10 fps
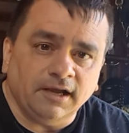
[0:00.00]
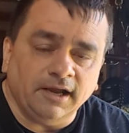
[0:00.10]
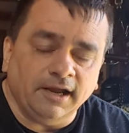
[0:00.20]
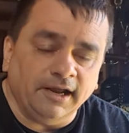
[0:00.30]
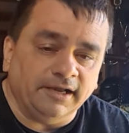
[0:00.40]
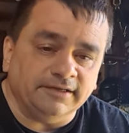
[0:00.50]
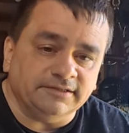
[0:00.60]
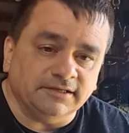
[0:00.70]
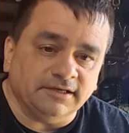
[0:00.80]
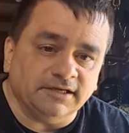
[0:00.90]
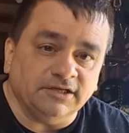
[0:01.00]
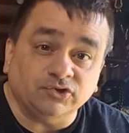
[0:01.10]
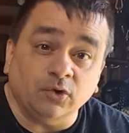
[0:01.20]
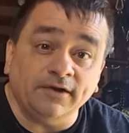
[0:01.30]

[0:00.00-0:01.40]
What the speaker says: And enjoy